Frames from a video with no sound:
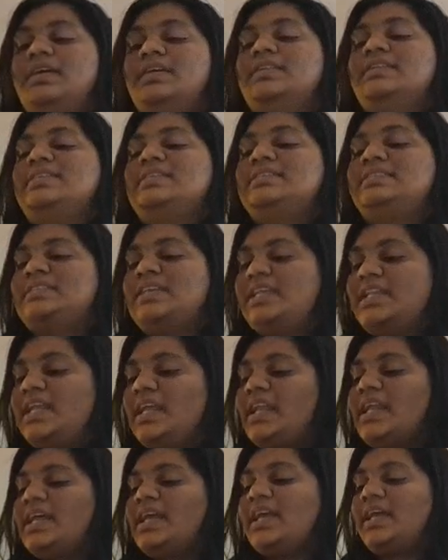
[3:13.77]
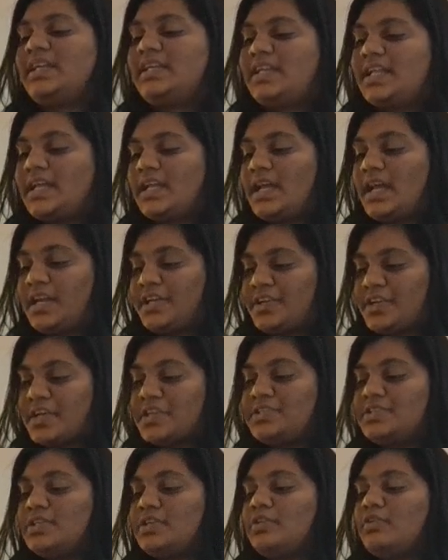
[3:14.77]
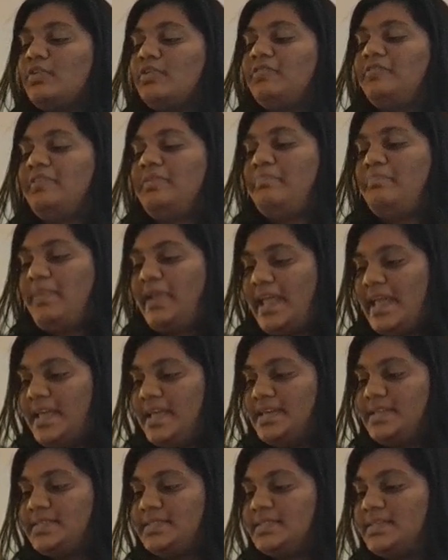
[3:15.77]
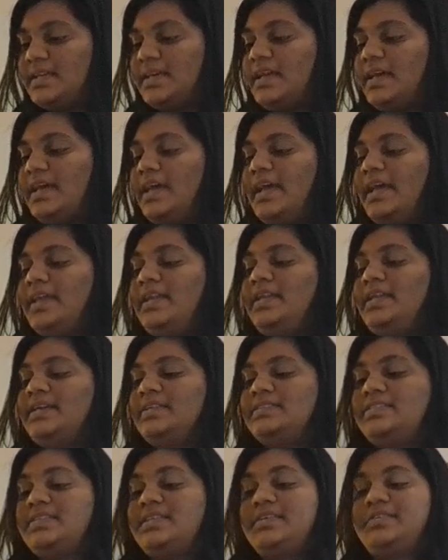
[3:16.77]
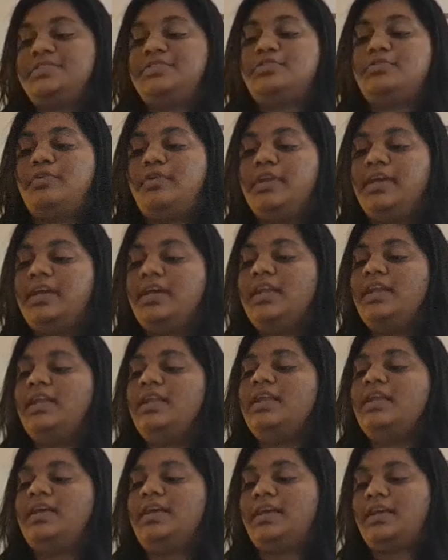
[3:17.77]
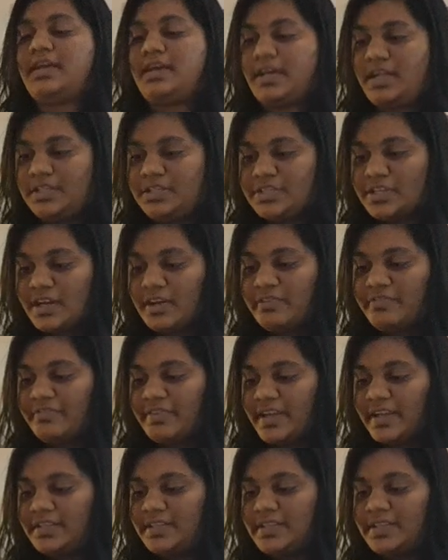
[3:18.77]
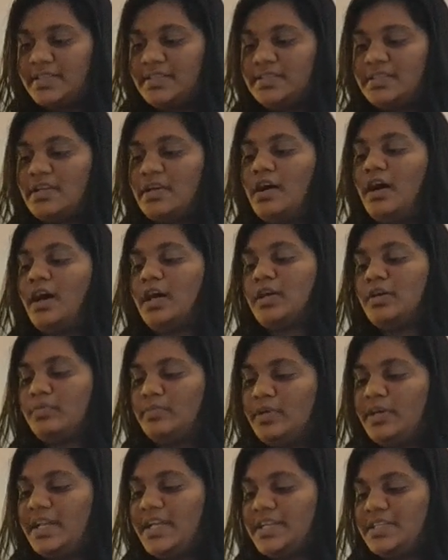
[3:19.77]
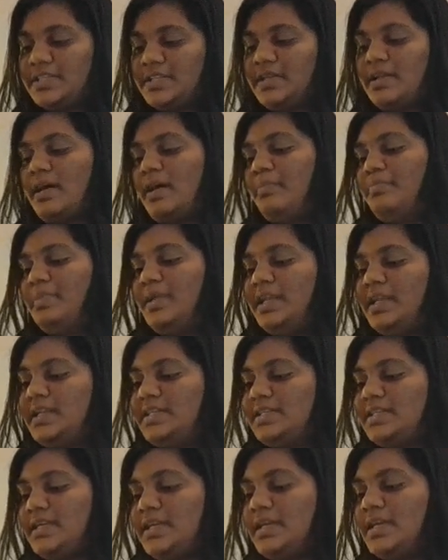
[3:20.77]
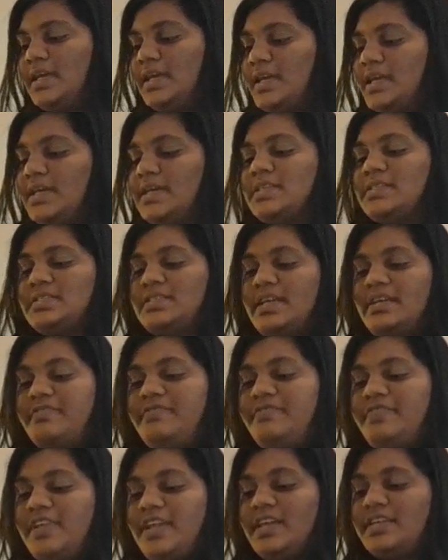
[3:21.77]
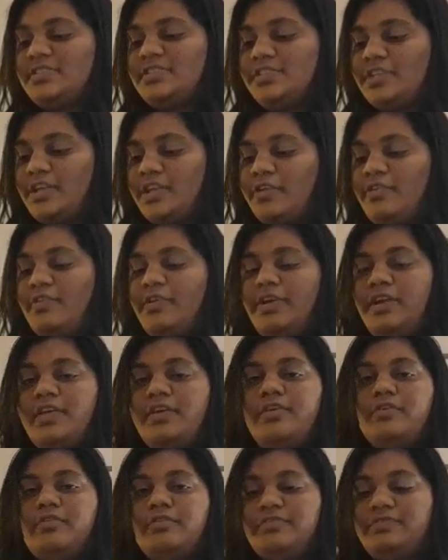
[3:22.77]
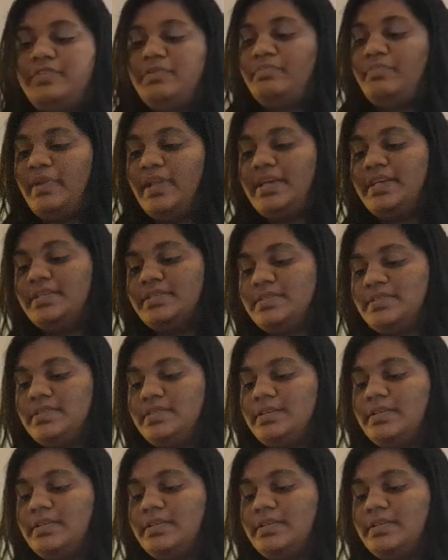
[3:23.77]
the scenic attraction of a place and its historical, cultural factors, accommodation, ability, safety and security of the place.